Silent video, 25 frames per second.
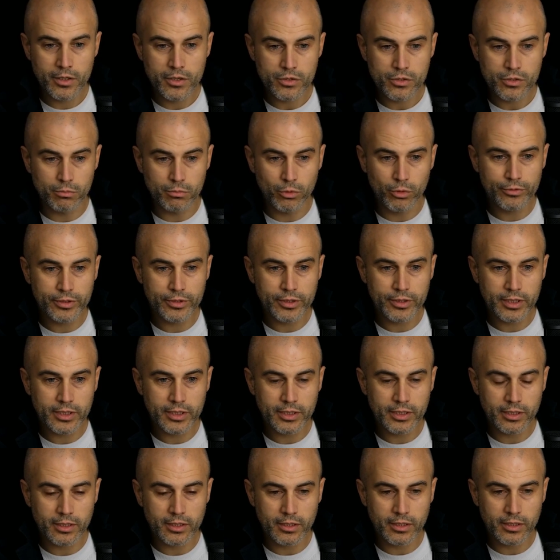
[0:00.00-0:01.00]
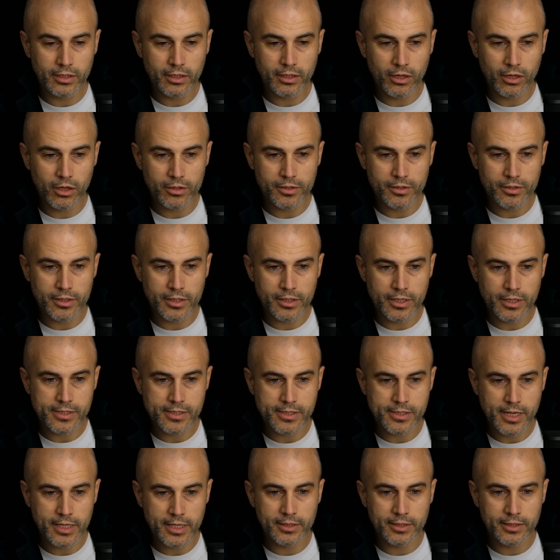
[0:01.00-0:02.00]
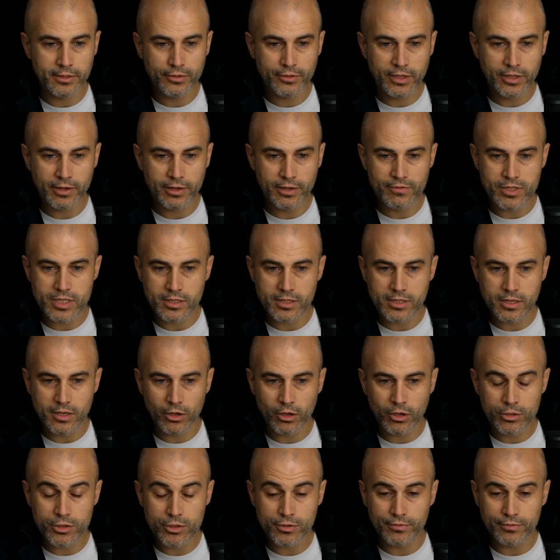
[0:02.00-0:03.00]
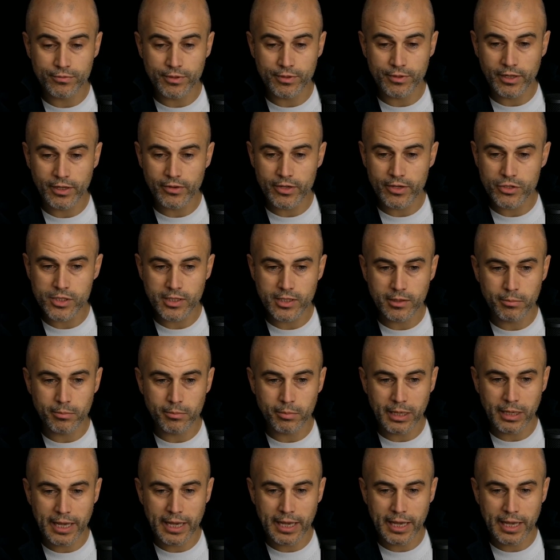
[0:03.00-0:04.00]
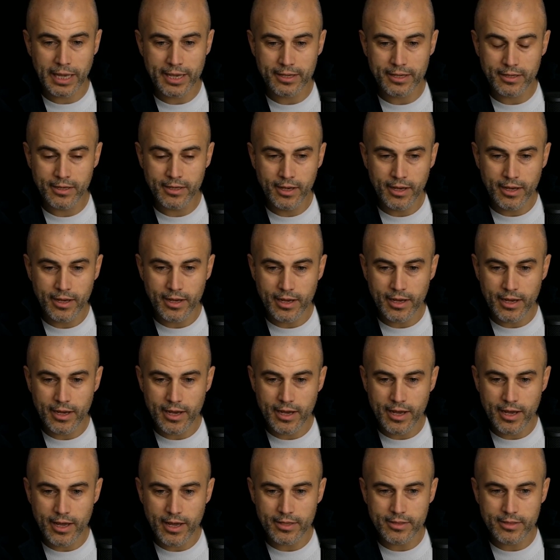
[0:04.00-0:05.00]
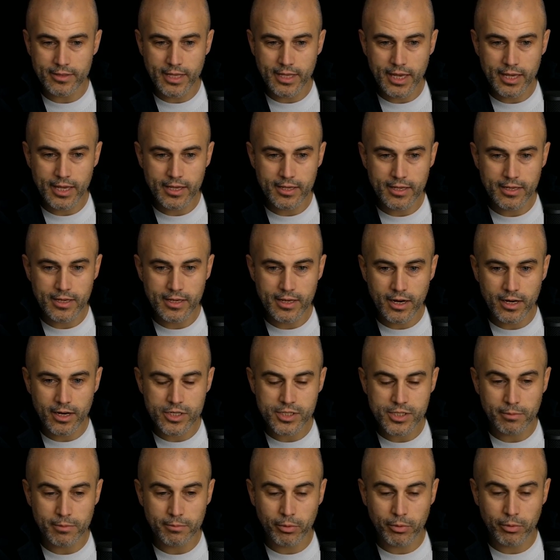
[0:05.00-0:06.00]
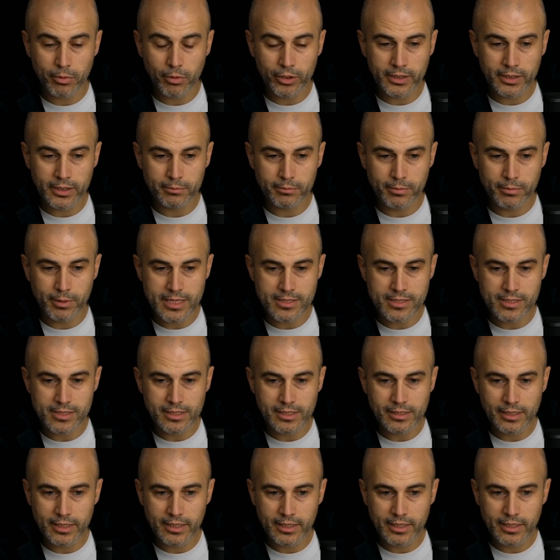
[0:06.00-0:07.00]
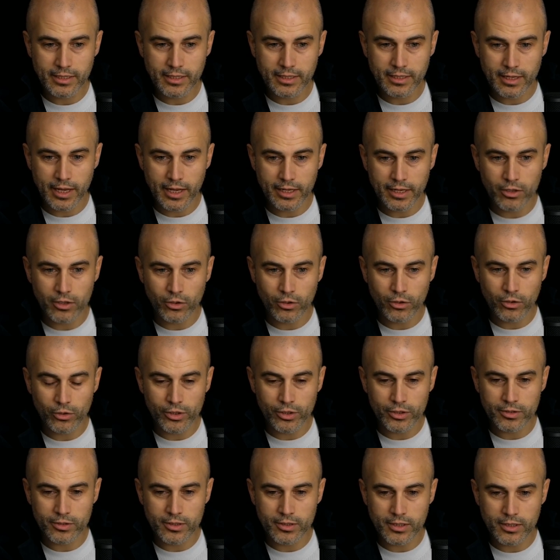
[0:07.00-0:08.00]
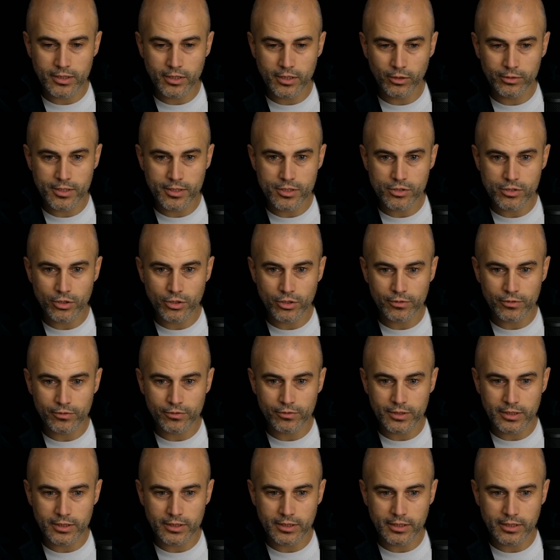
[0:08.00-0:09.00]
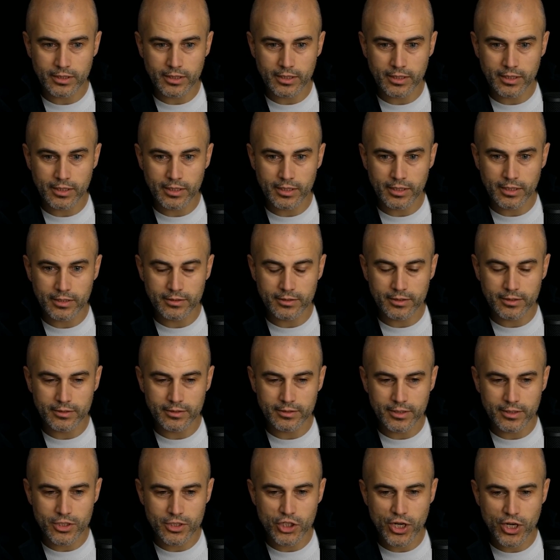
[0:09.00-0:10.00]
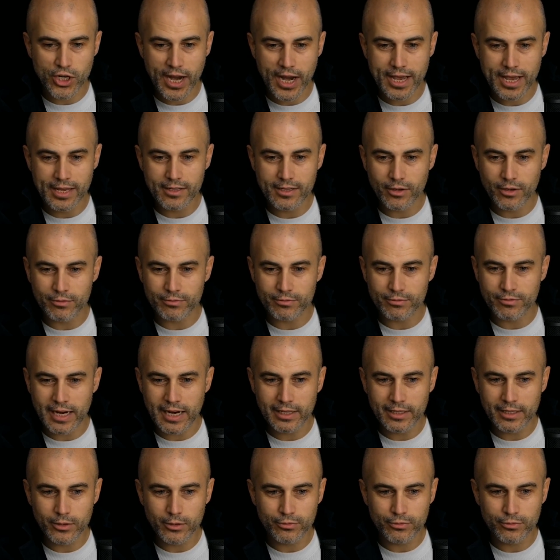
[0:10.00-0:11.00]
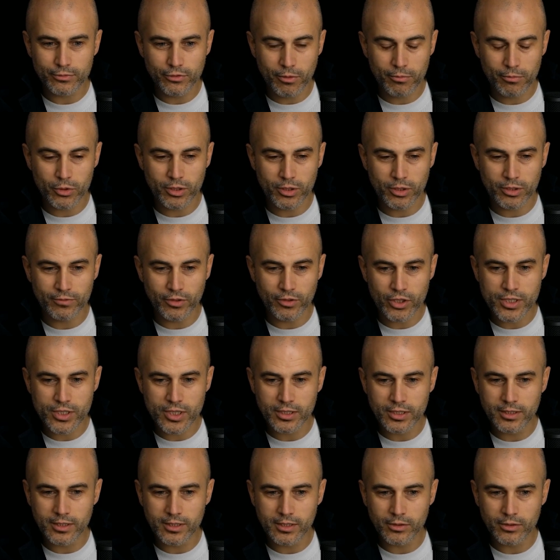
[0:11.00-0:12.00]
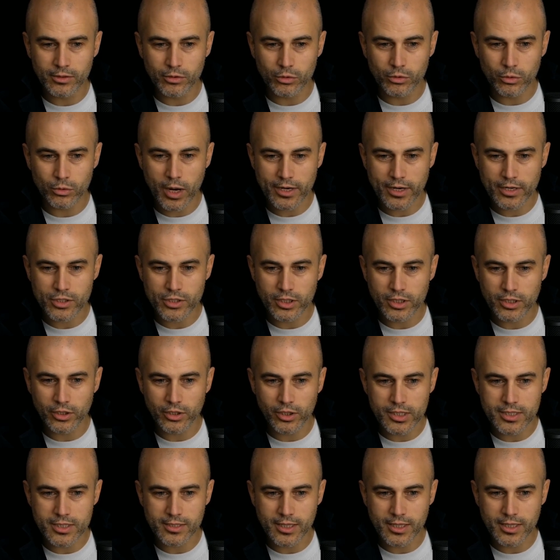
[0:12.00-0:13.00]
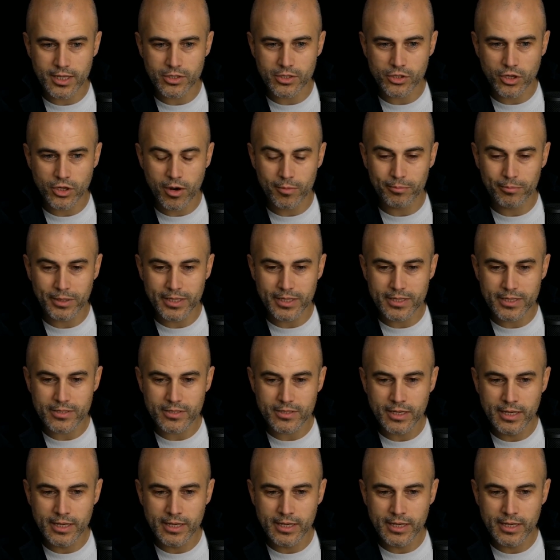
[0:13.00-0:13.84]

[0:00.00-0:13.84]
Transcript: Moving on, Scientifica VC, also very interesting play. They are supporting basically like all the sort of the chain of value from university to actually early stage companies.